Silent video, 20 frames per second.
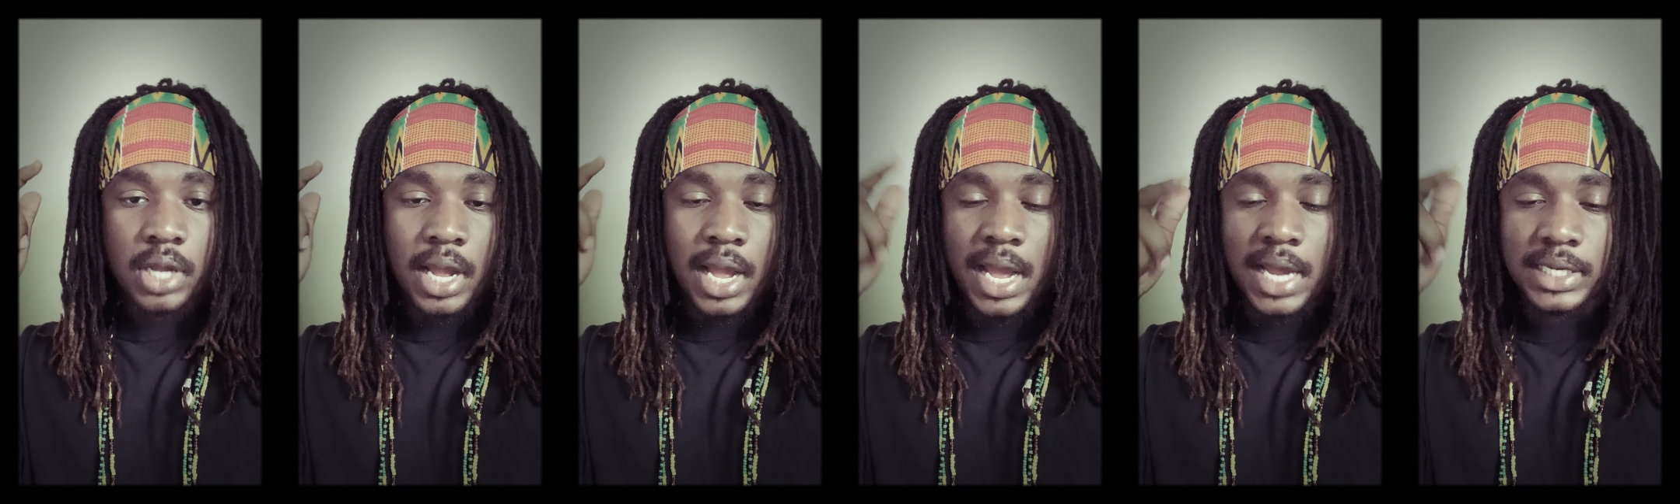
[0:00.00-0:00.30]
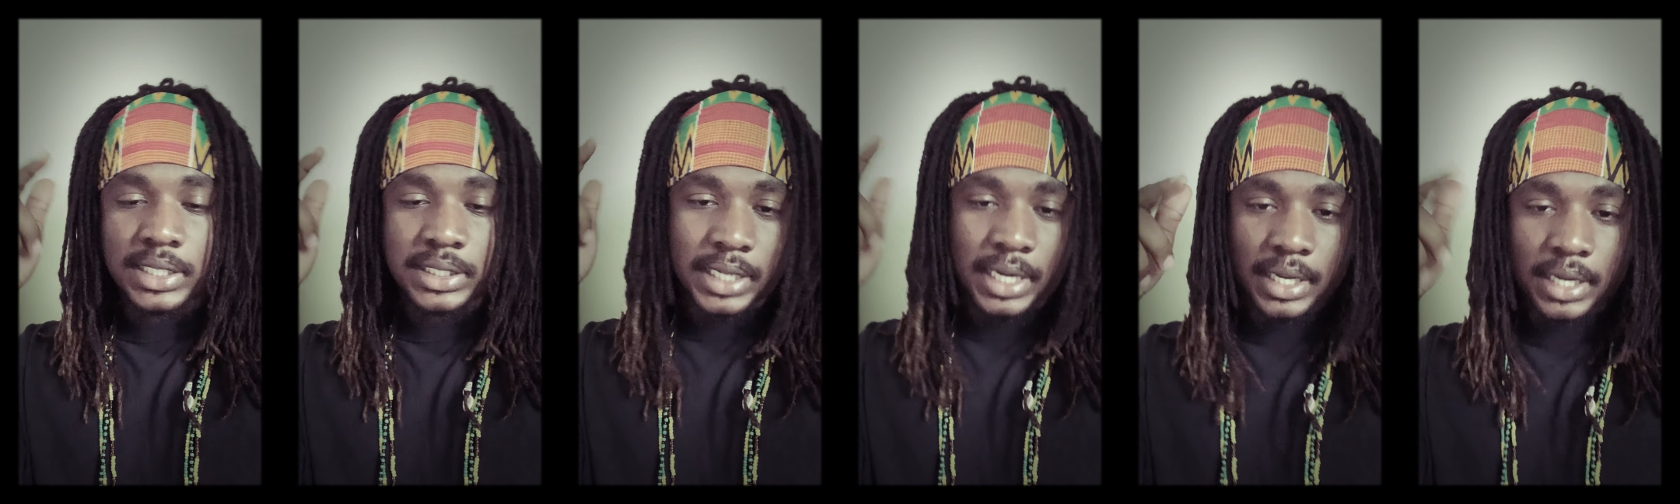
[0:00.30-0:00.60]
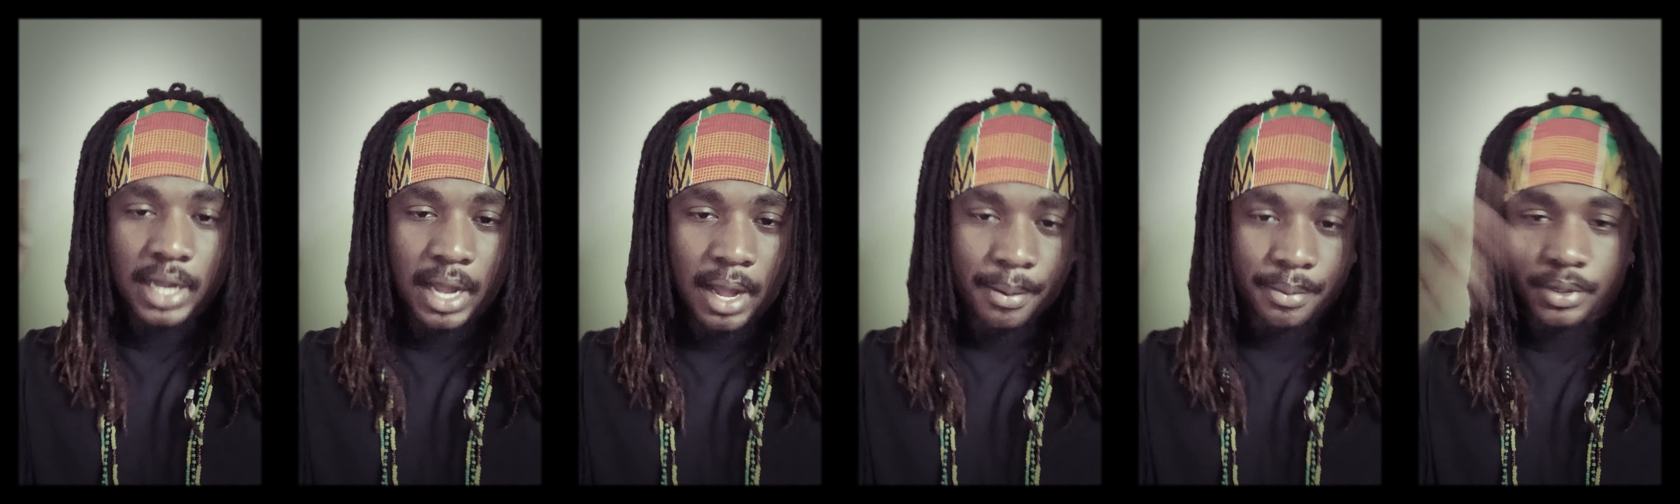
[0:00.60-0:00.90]
Ashe
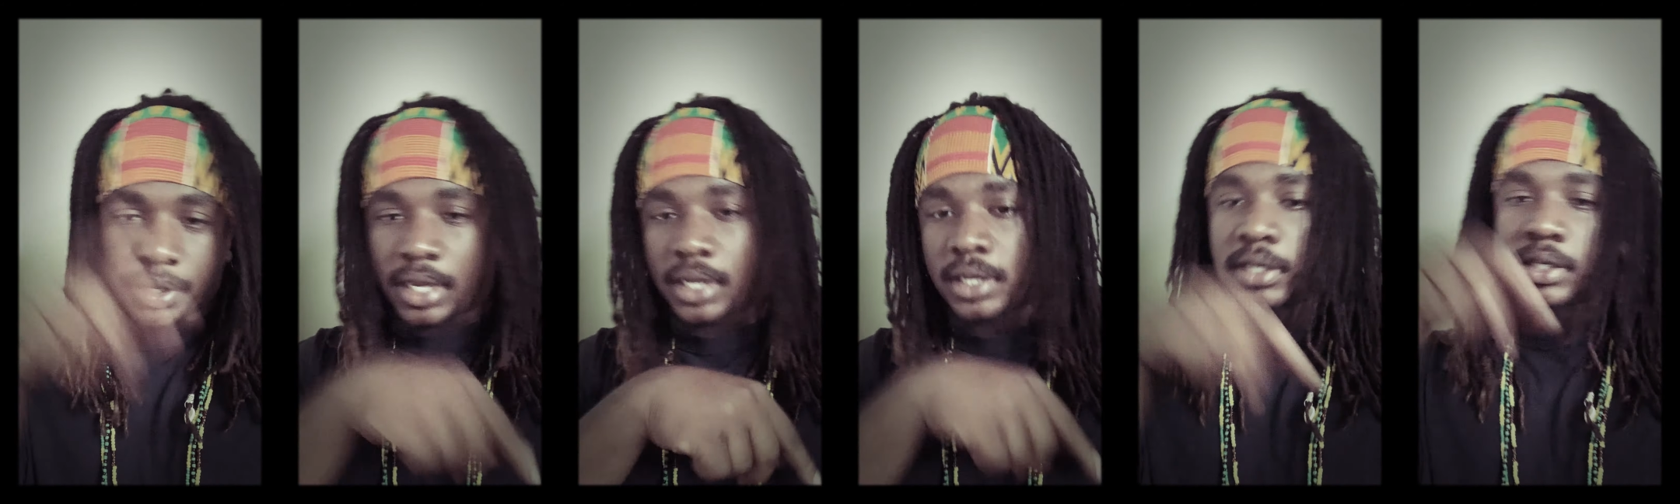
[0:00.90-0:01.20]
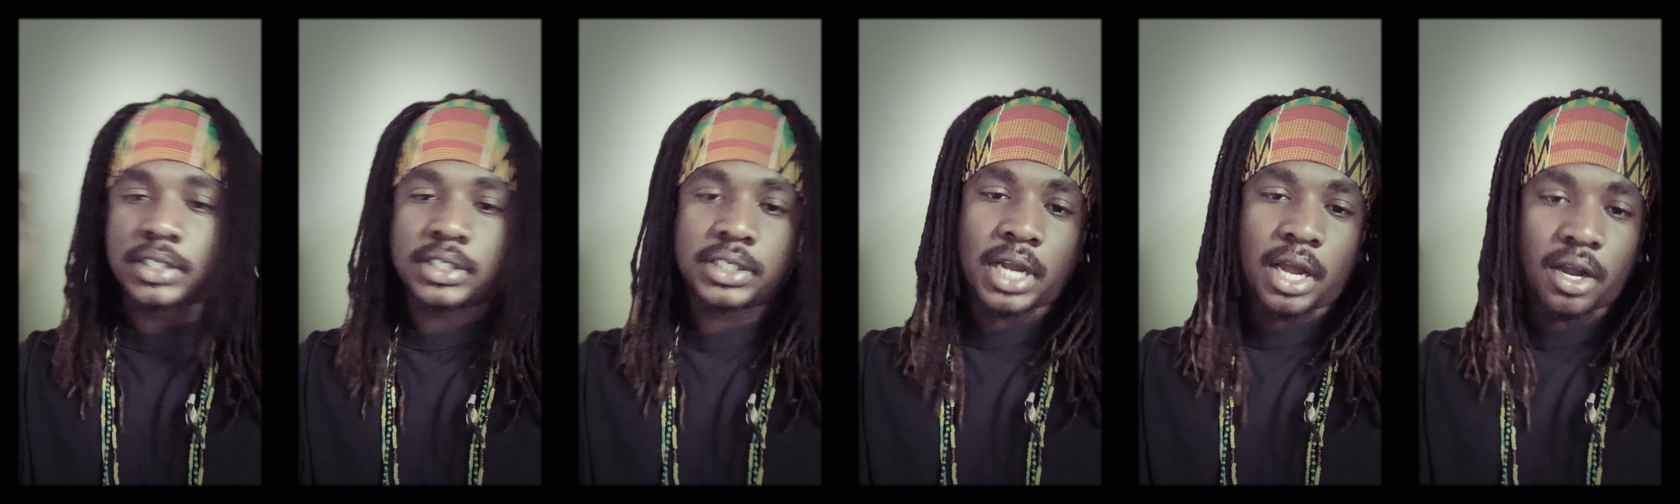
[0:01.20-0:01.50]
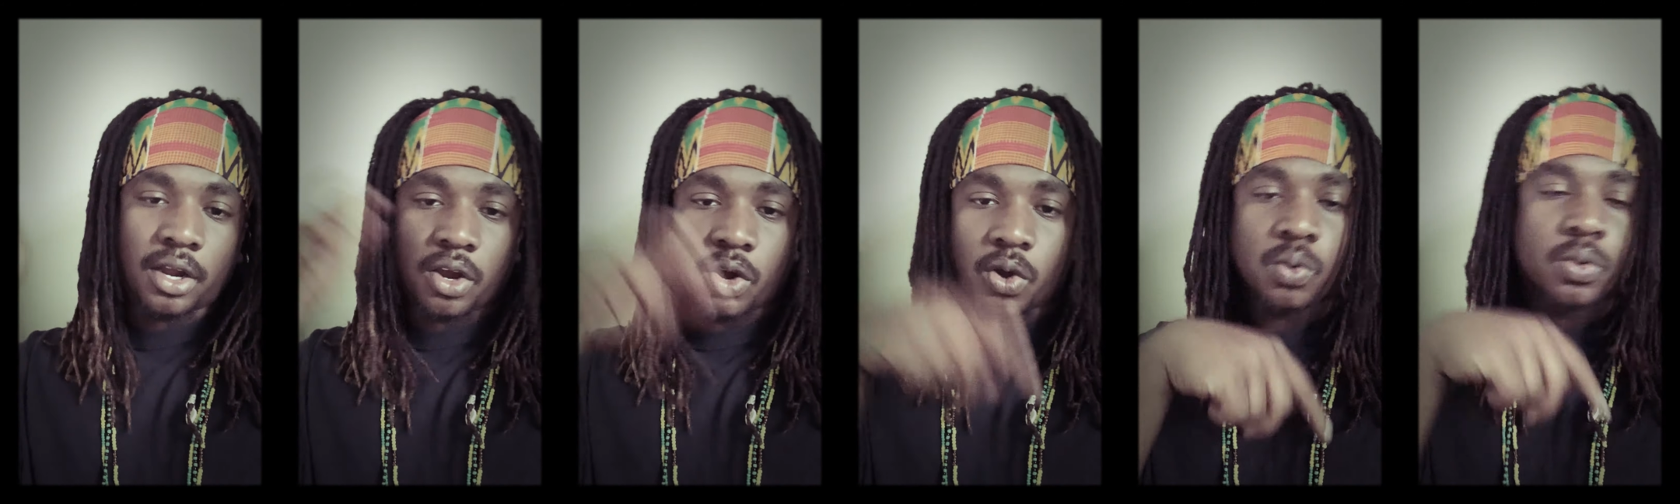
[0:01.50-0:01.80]
Kabiye.
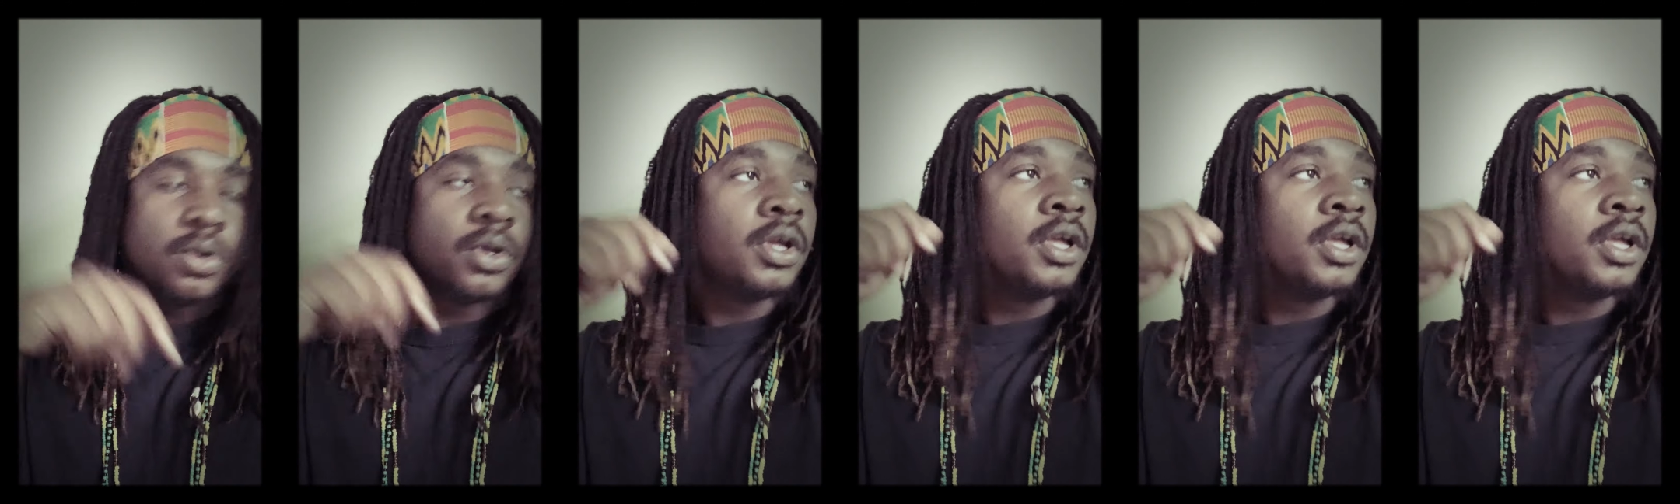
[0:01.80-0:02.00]
Shango.